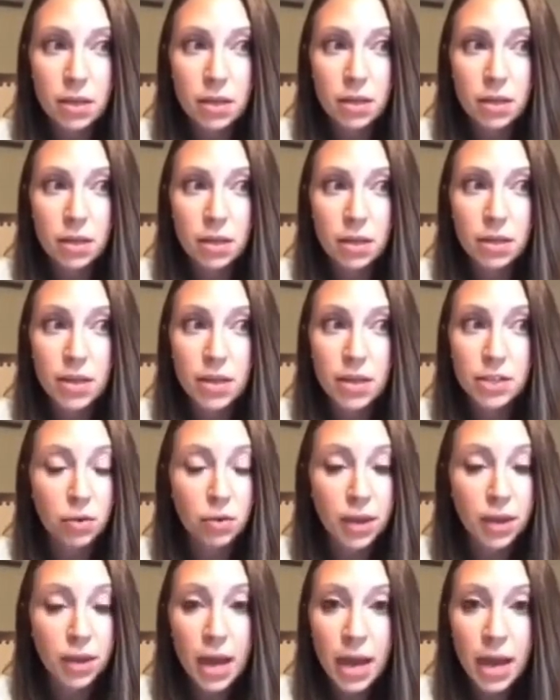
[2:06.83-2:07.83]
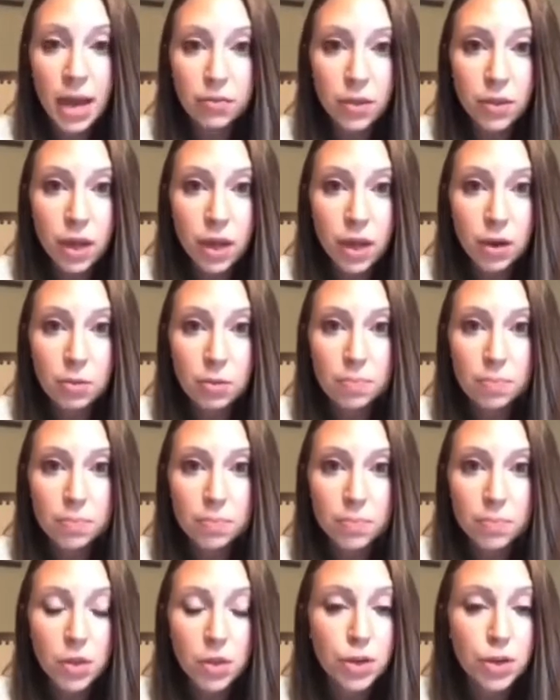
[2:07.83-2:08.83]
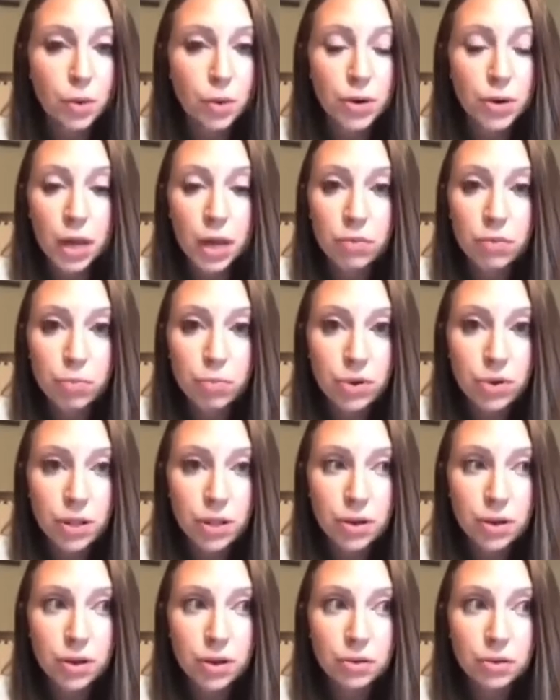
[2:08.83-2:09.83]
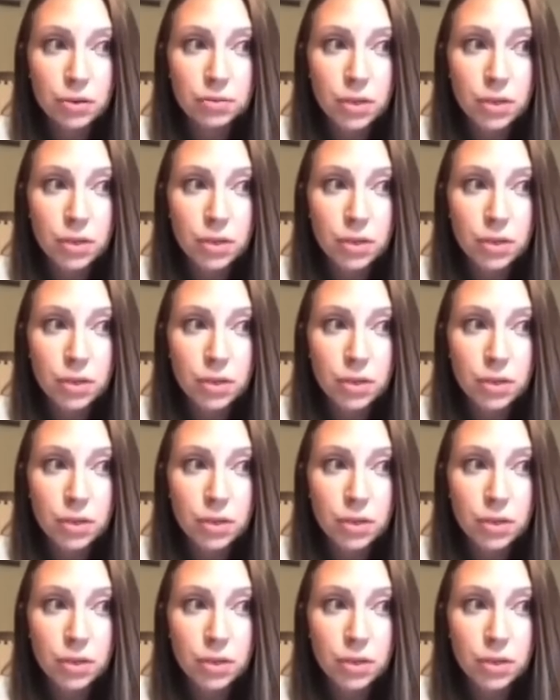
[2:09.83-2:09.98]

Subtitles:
They don't get high flow, no non-rebreather,